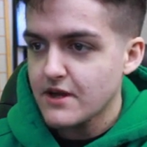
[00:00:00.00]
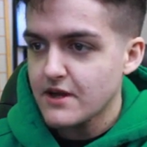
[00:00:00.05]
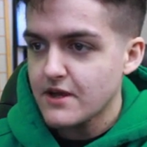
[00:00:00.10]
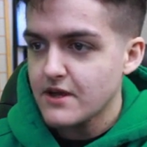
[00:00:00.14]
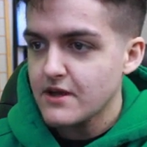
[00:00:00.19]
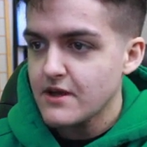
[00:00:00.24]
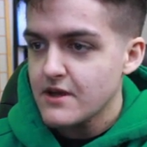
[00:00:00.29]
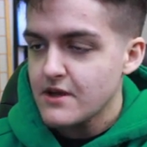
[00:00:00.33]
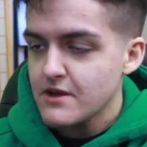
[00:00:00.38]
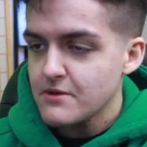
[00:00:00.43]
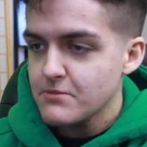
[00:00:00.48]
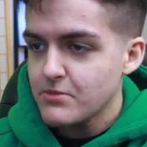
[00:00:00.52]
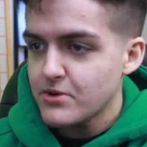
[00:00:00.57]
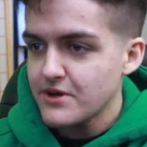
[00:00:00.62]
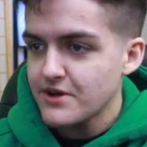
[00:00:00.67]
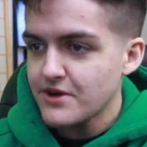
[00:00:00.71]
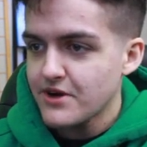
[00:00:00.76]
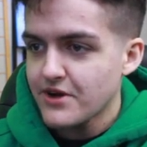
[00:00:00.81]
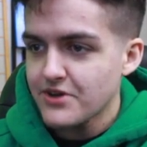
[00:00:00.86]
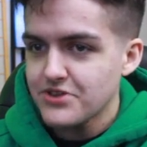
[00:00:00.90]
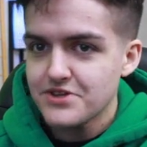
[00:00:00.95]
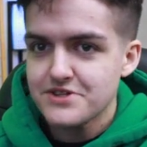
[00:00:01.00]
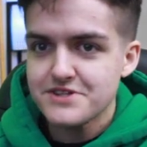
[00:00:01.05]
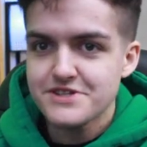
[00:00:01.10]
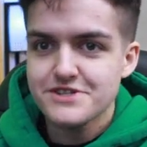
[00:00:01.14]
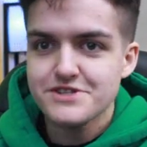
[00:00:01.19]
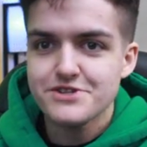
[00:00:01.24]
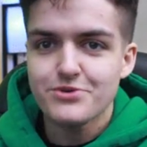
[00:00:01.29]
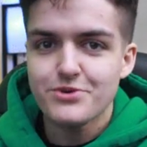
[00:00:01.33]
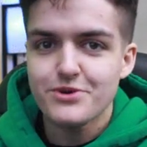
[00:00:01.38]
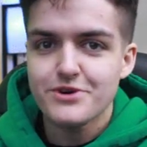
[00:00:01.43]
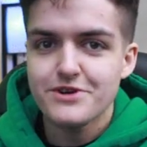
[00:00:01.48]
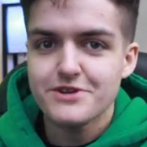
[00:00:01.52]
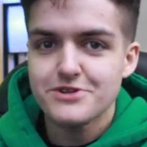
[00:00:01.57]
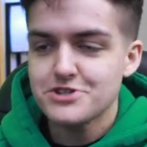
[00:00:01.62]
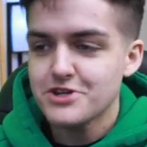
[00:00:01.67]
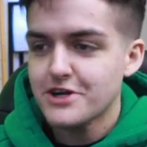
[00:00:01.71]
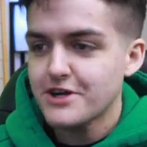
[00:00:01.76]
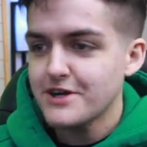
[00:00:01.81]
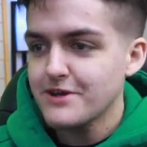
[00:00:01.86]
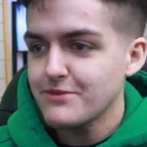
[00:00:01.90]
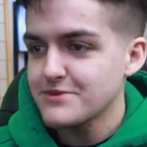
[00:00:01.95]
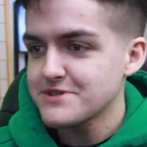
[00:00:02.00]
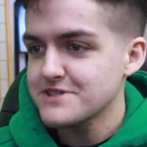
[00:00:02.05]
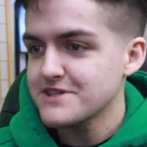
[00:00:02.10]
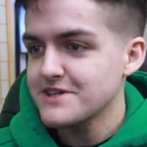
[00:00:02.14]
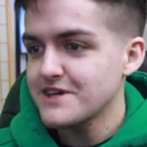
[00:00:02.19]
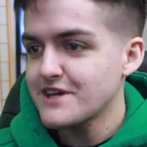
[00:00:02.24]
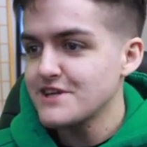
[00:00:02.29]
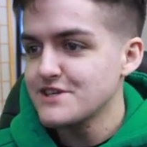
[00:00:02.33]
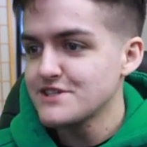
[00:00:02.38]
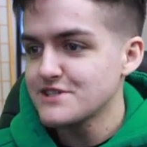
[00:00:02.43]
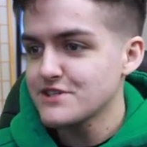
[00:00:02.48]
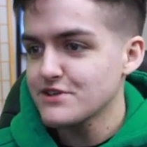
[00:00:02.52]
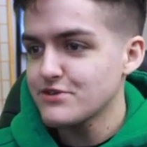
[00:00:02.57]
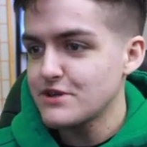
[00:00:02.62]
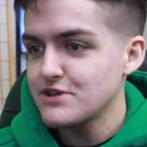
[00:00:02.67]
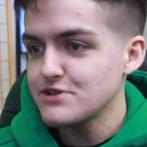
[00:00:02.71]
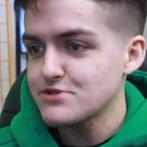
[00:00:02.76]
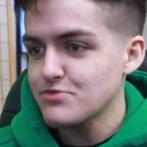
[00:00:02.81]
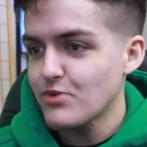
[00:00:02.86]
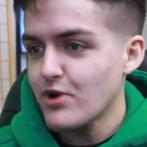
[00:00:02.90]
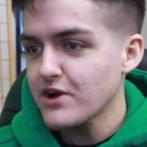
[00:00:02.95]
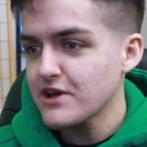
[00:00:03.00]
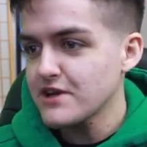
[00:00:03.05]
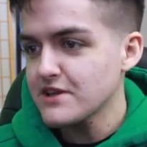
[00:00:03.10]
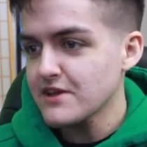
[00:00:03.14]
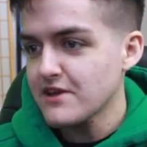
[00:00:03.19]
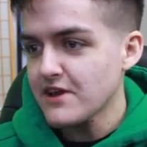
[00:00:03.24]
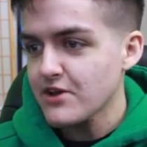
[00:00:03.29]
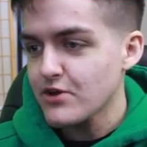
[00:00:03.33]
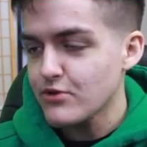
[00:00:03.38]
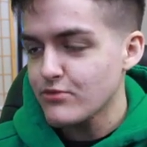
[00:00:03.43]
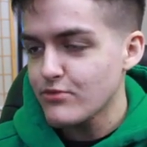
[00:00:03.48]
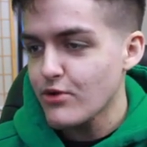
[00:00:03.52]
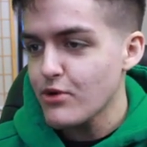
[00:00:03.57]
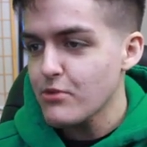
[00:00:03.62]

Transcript: I put it on the Discord, and Johnny was like, he's walking like a